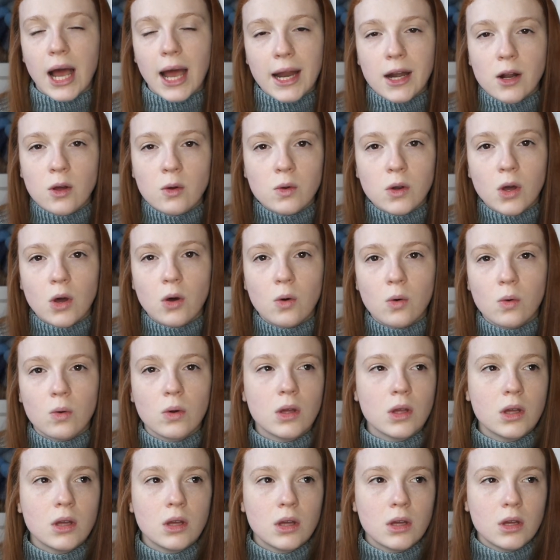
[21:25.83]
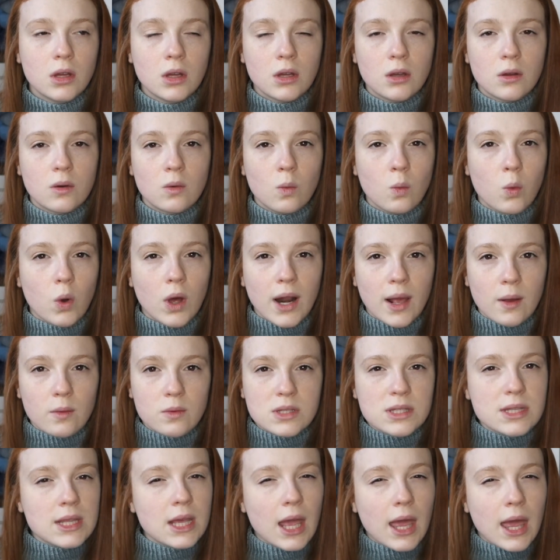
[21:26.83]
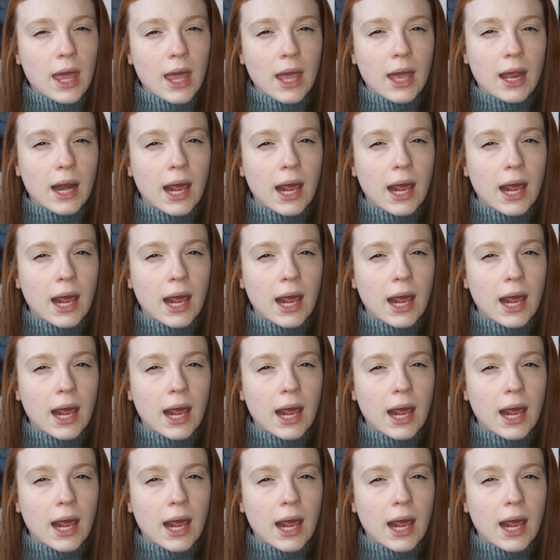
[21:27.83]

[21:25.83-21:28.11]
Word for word: I don't know what I was thinking,